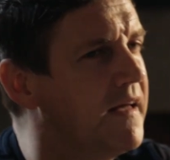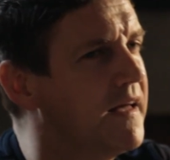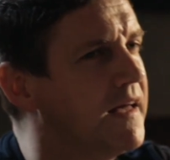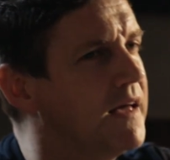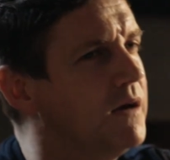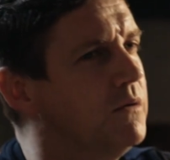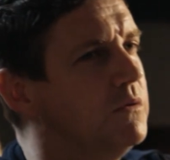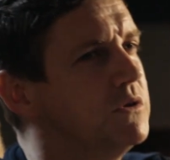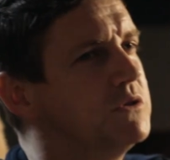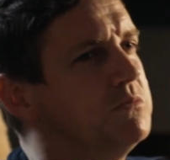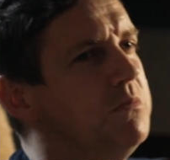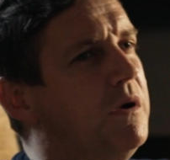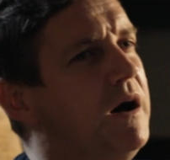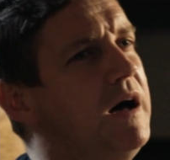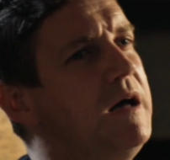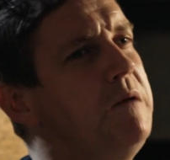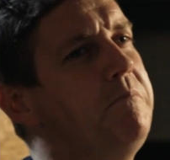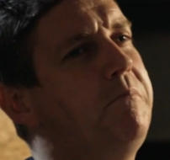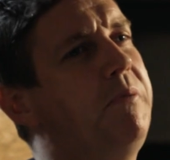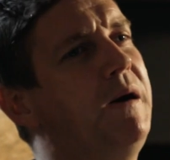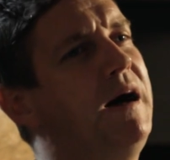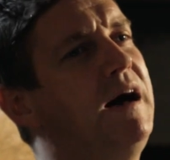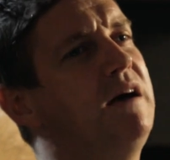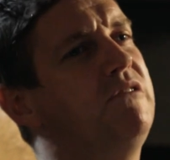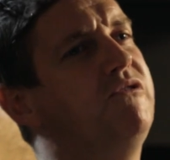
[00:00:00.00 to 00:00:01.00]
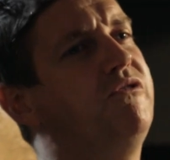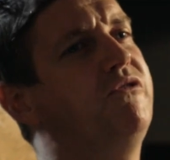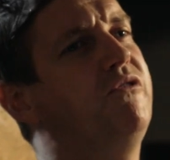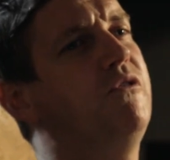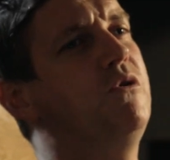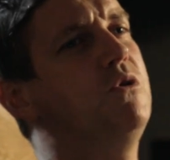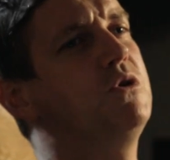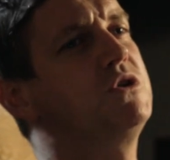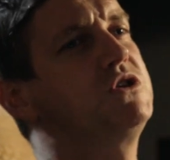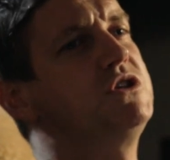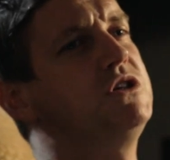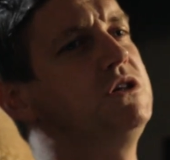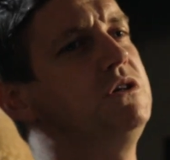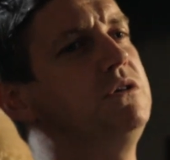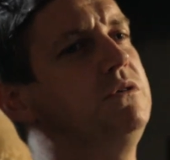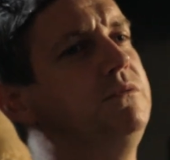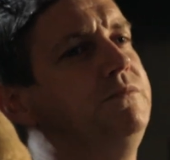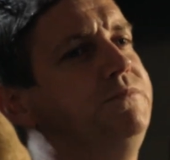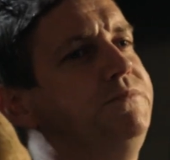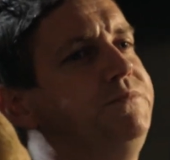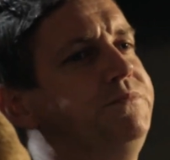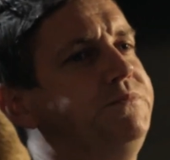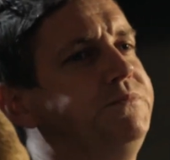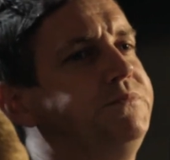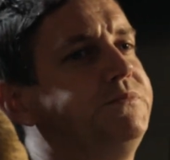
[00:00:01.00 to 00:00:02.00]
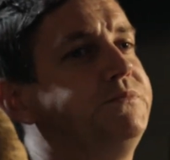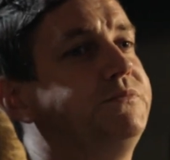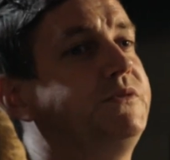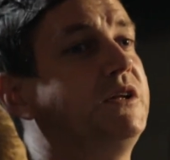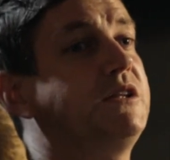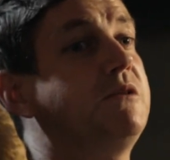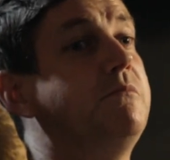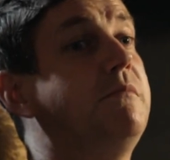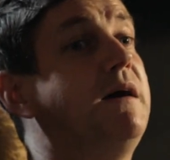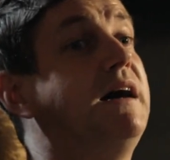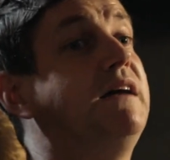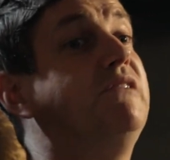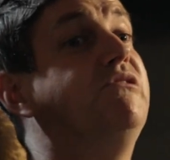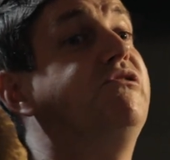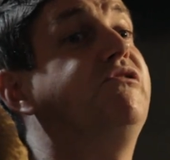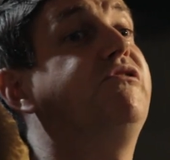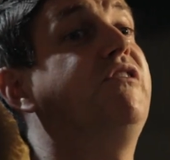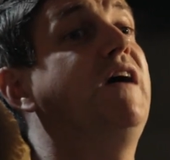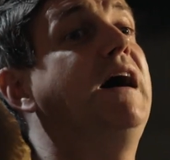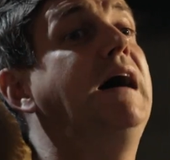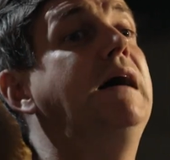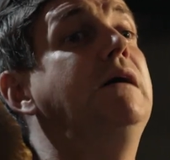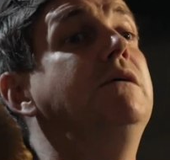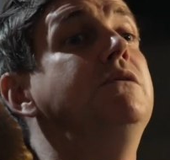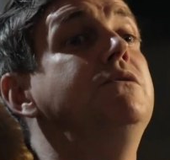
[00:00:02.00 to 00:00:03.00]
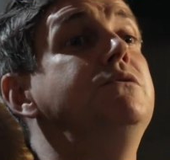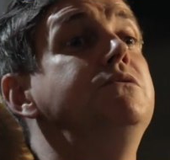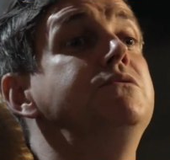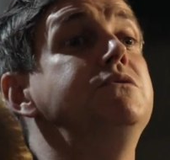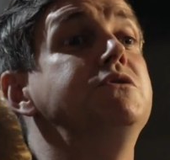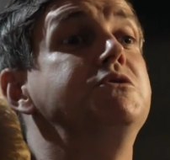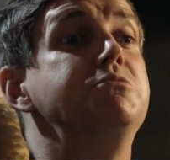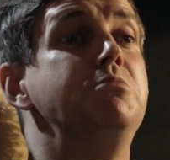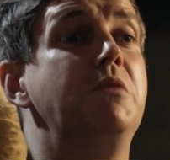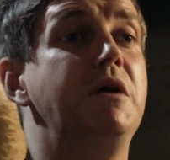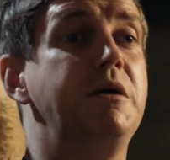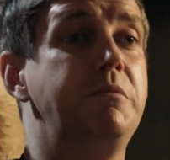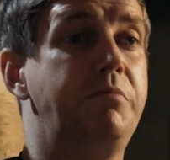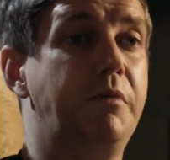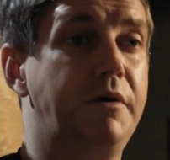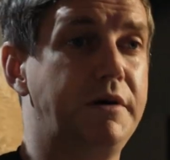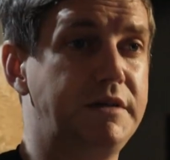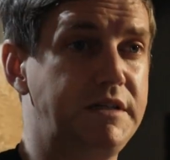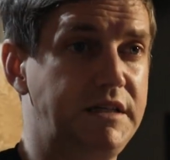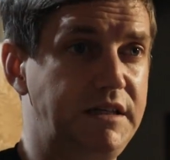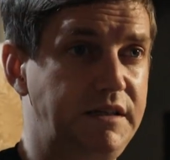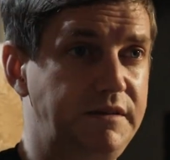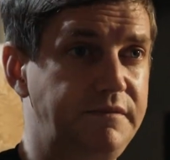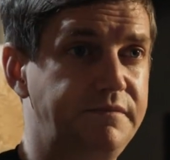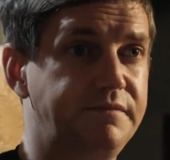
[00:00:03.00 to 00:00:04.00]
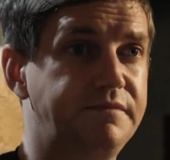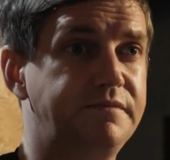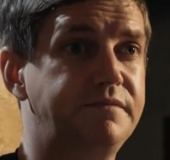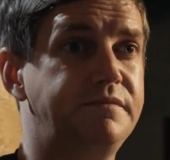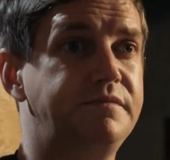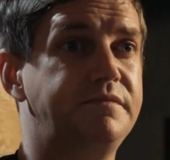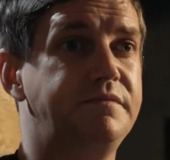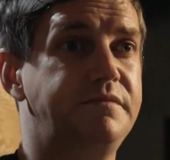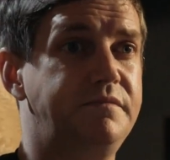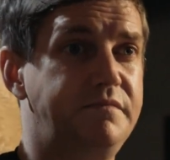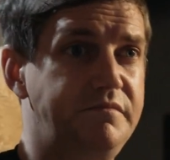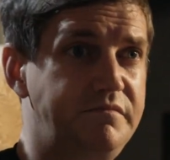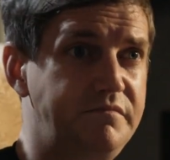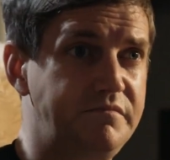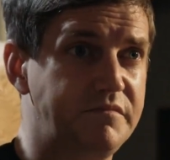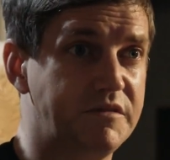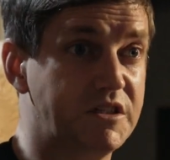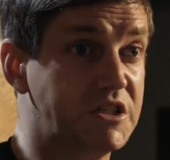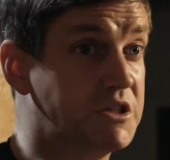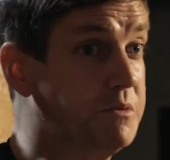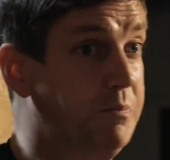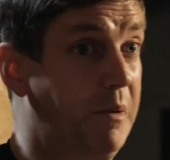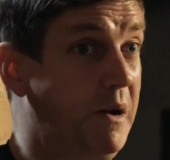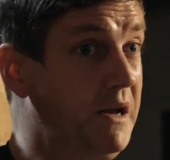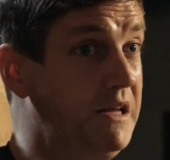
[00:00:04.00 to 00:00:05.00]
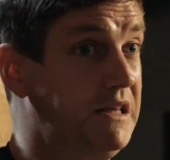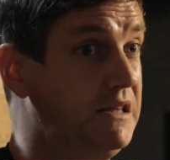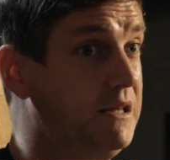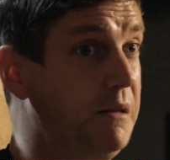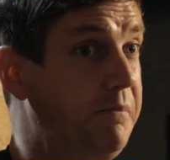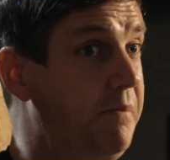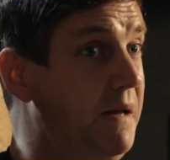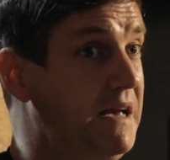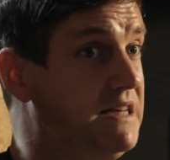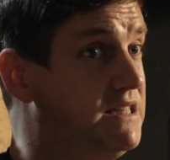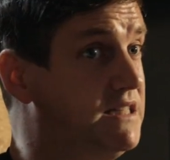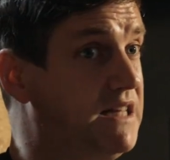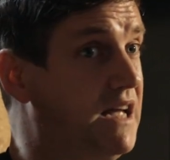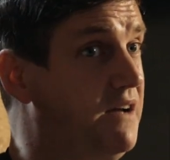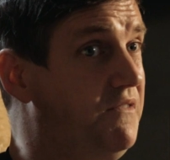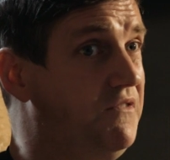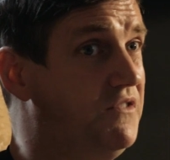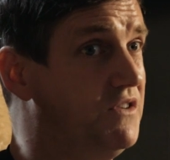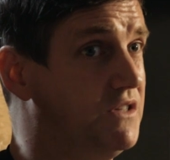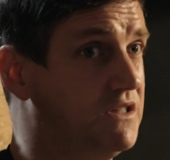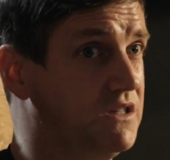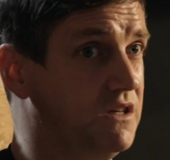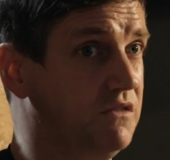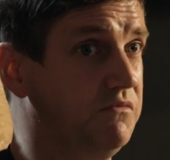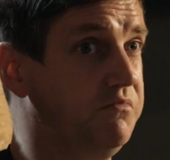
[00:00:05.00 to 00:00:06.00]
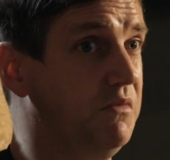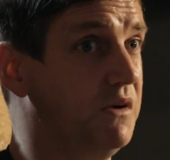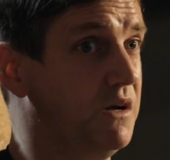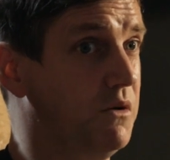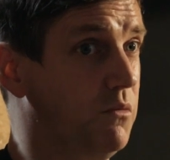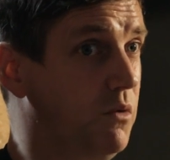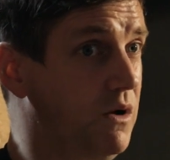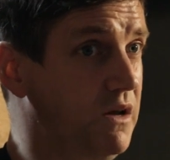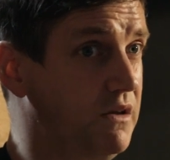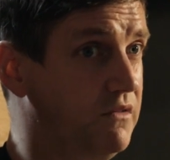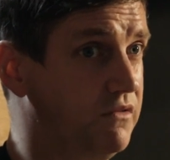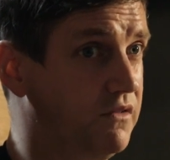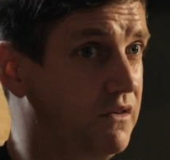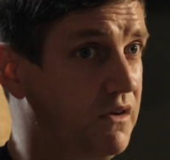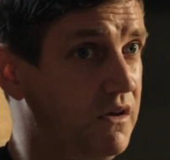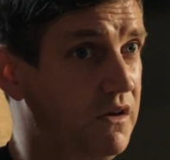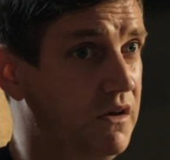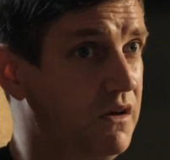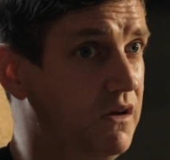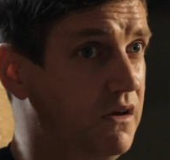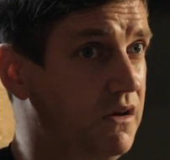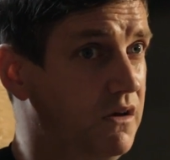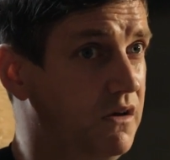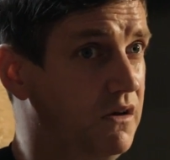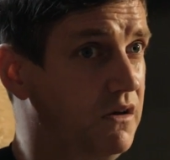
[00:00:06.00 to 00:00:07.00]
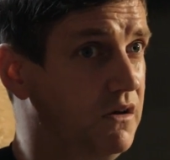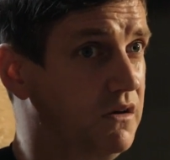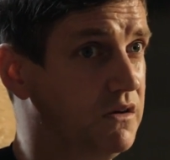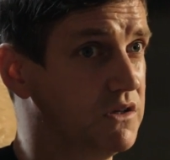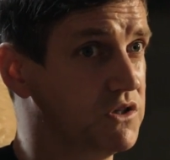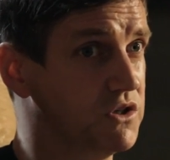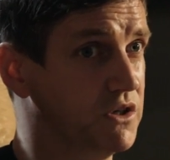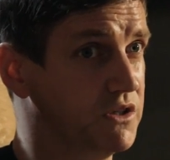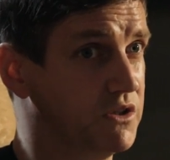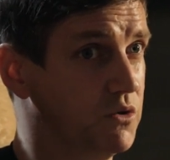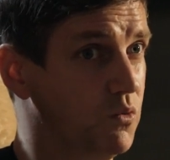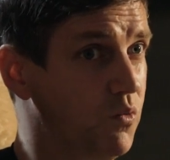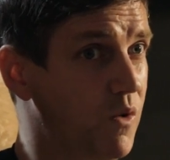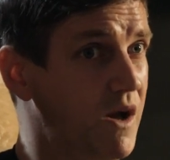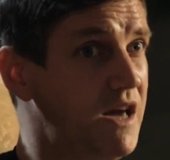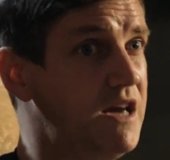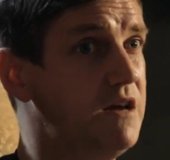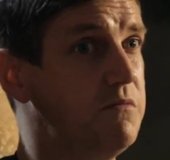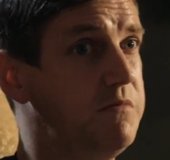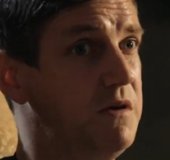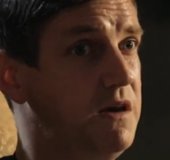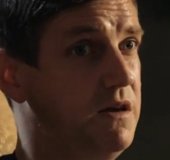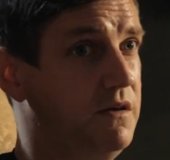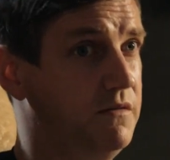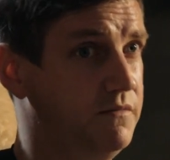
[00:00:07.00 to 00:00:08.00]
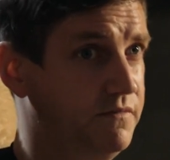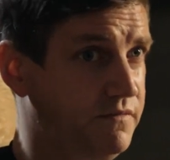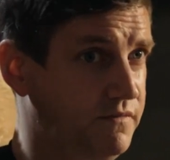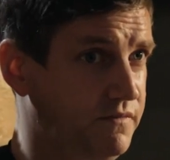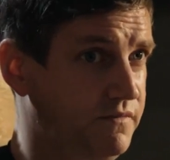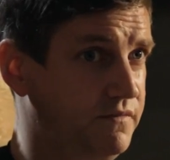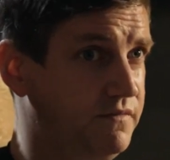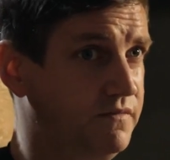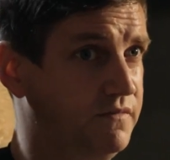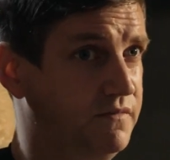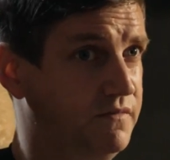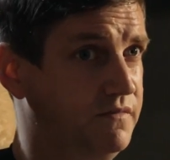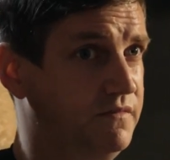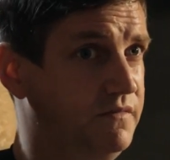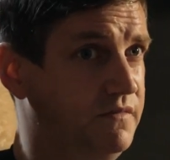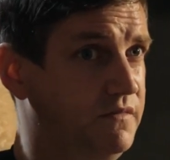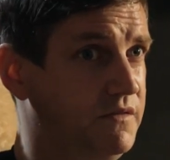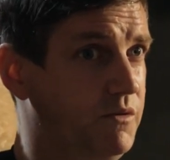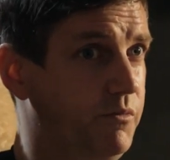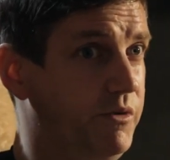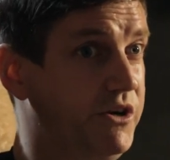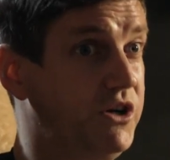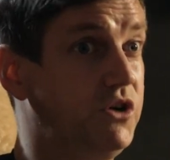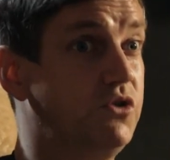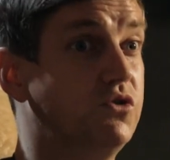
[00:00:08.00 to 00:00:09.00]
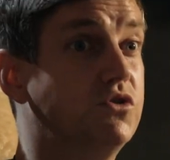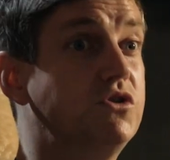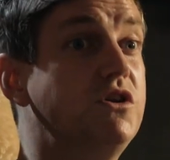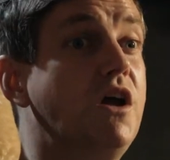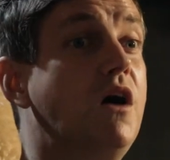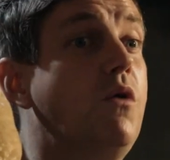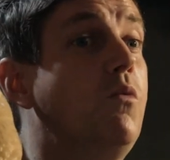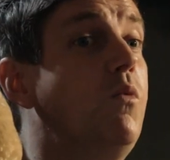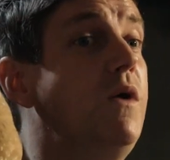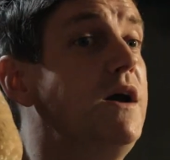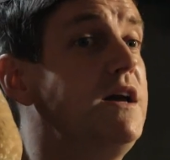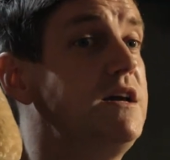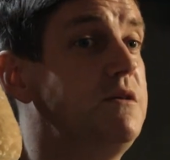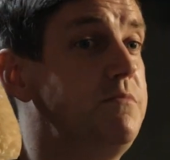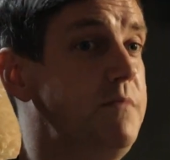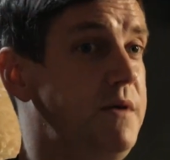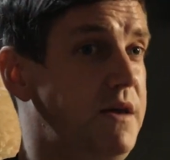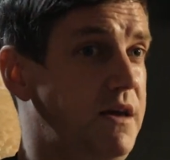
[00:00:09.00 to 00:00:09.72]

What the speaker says: It was my bad fortune that the man found my body. Despite the best efforts of my wife, he tried to wake me. And when he could not wake